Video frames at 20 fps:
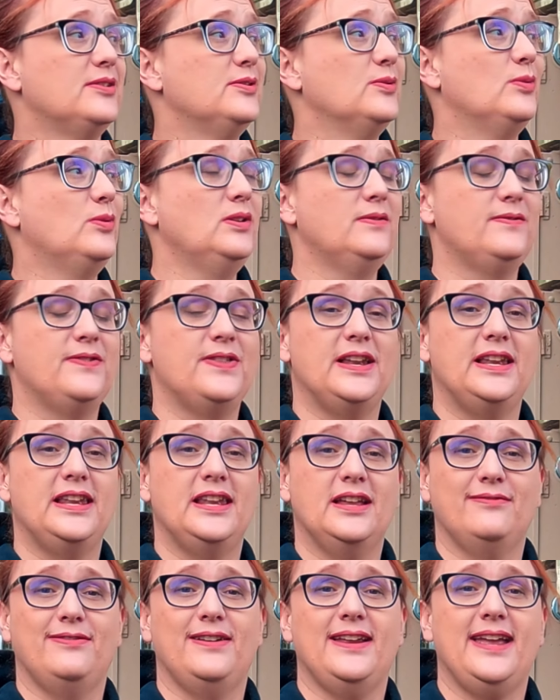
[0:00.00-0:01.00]
and all of the
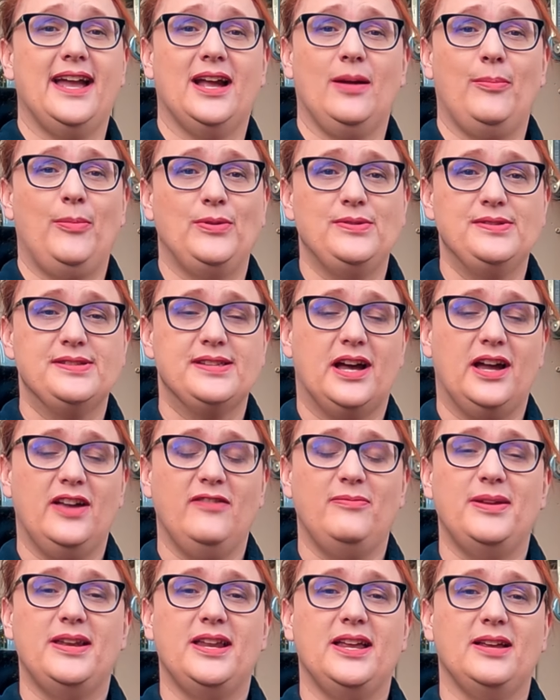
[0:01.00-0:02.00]
lovely apples that
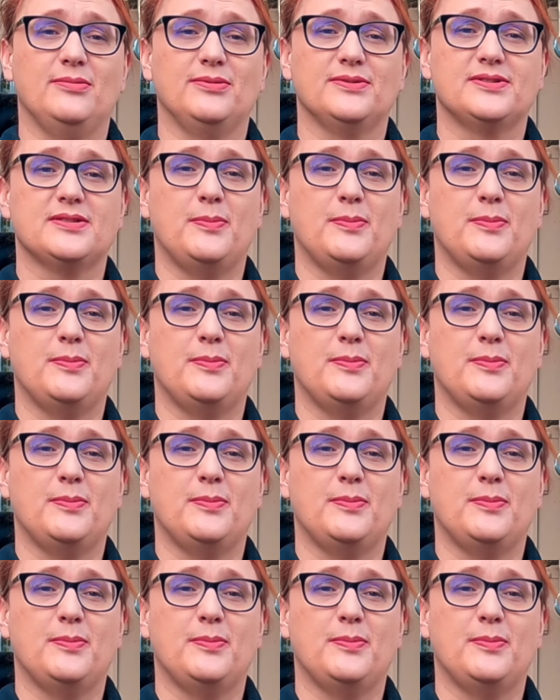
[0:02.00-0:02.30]
I've been able